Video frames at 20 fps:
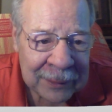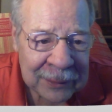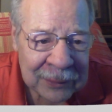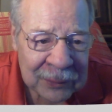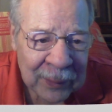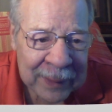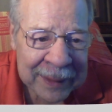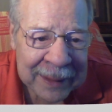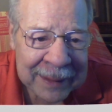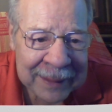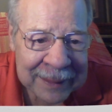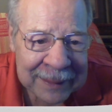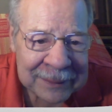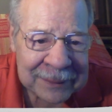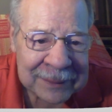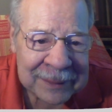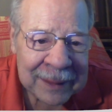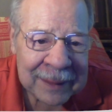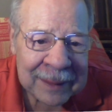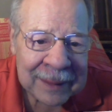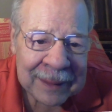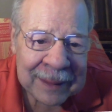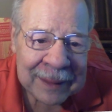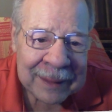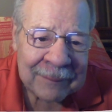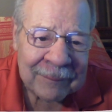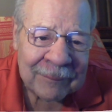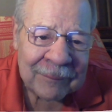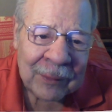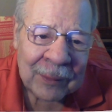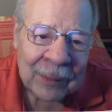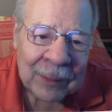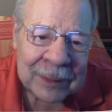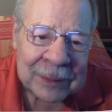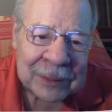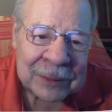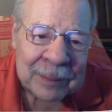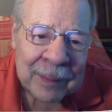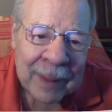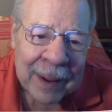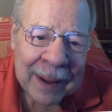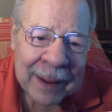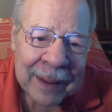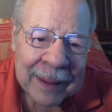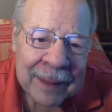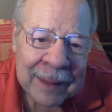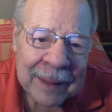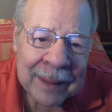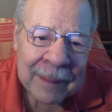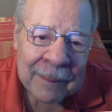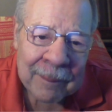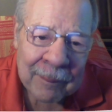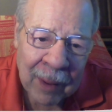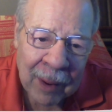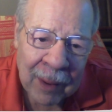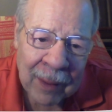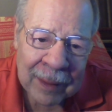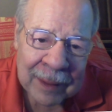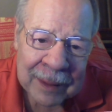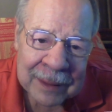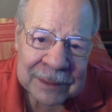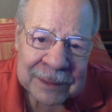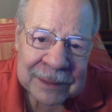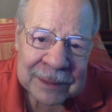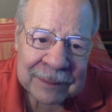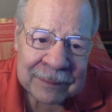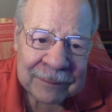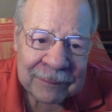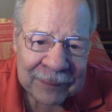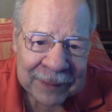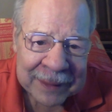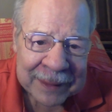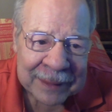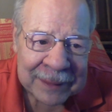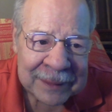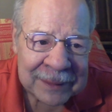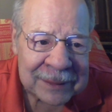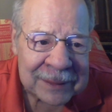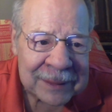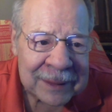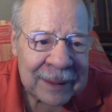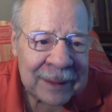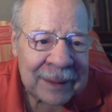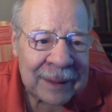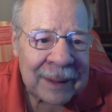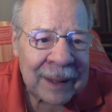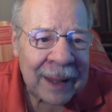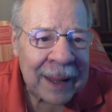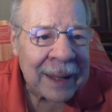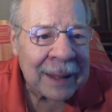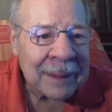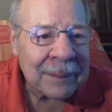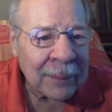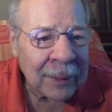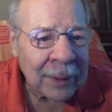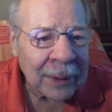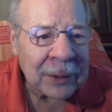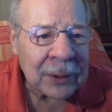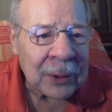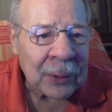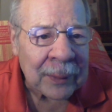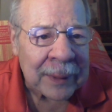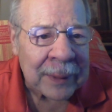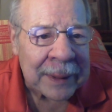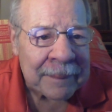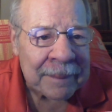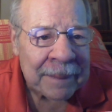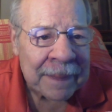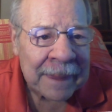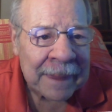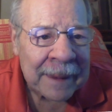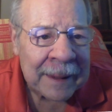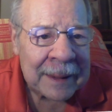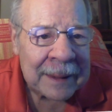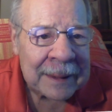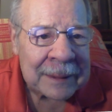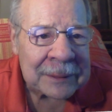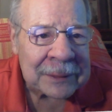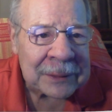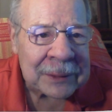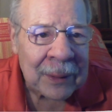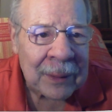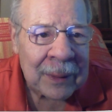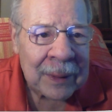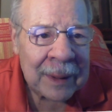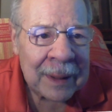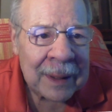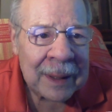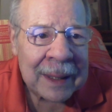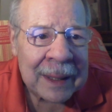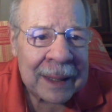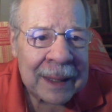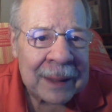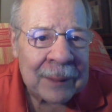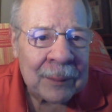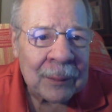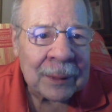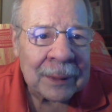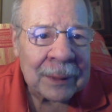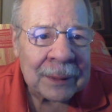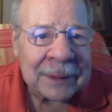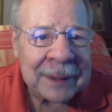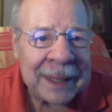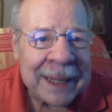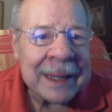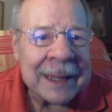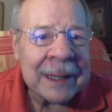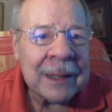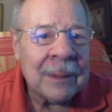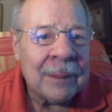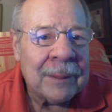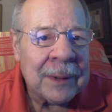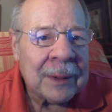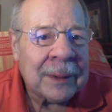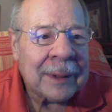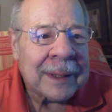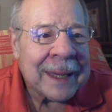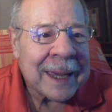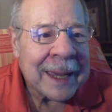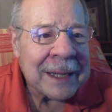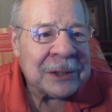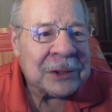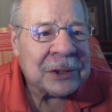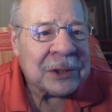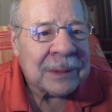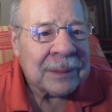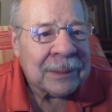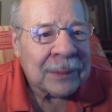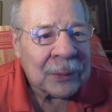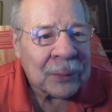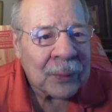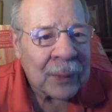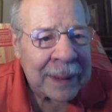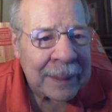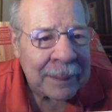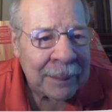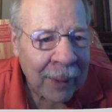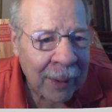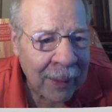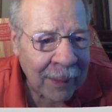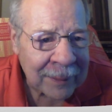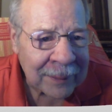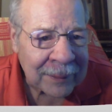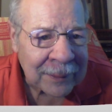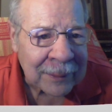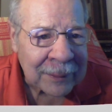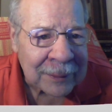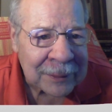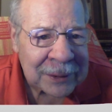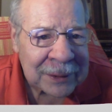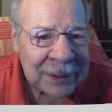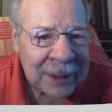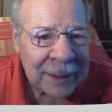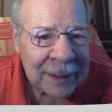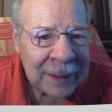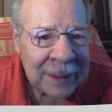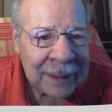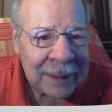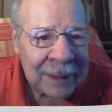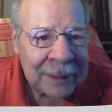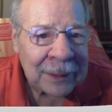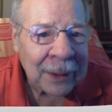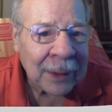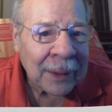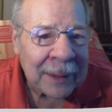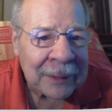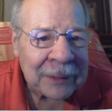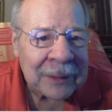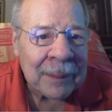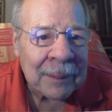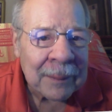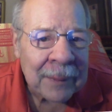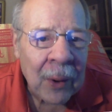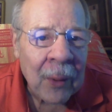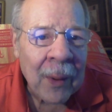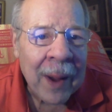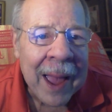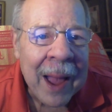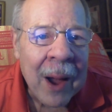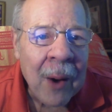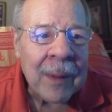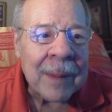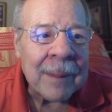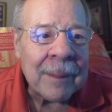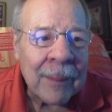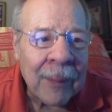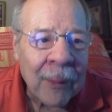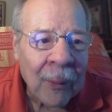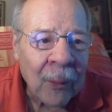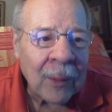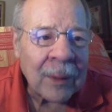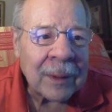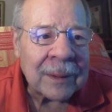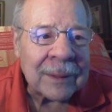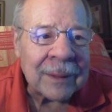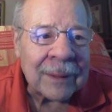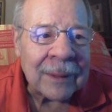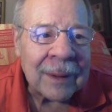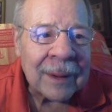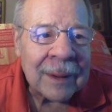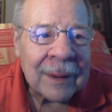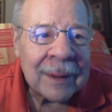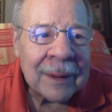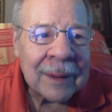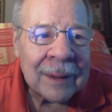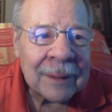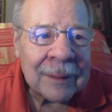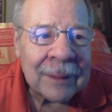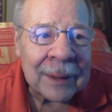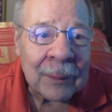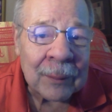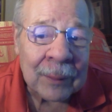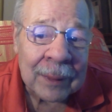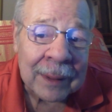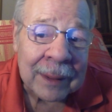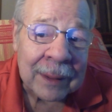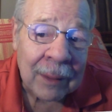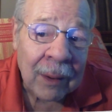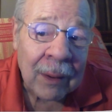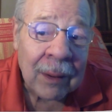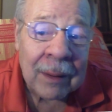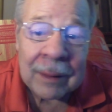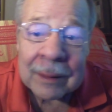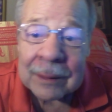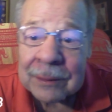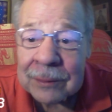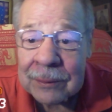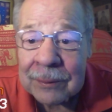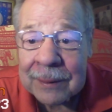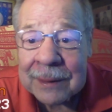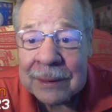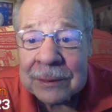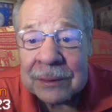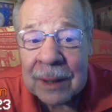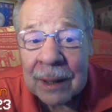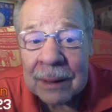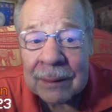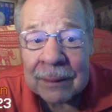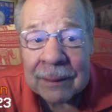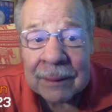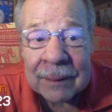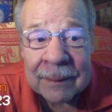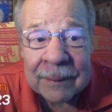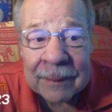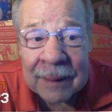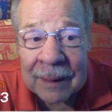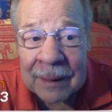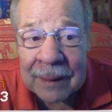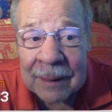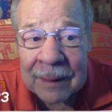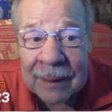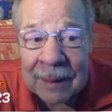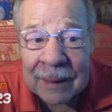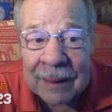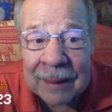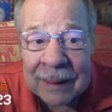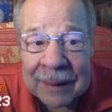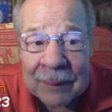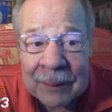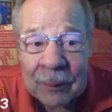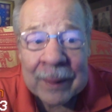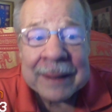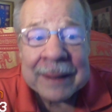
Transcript: this week is influenced by Mars, Venus, and Mercury. So it will take communication between partners to let them know how important they really are to each other. In